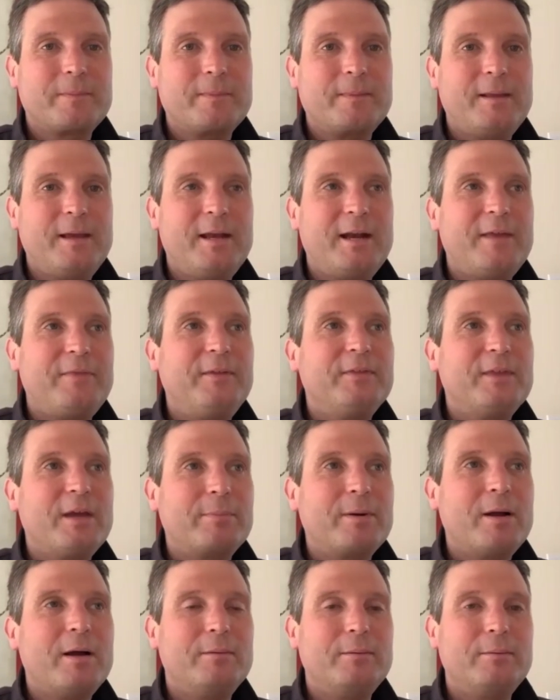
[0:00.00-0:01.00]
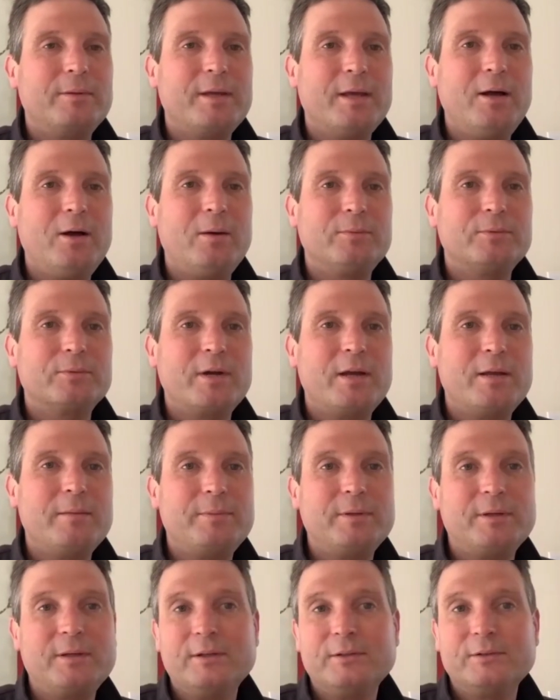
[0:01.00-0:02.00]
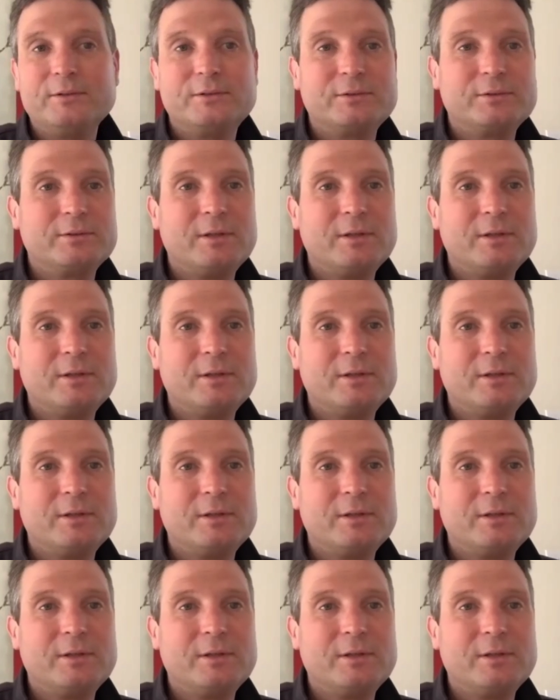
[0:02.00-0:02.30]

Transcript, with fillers: And I think that probably helped, right? Because,